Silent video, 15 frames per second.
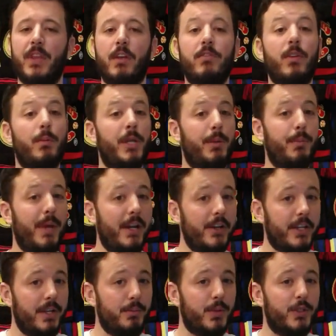From an
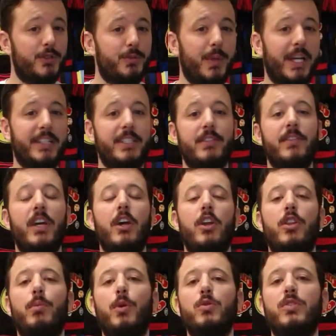American perspective,
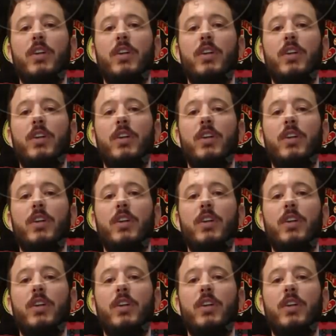the most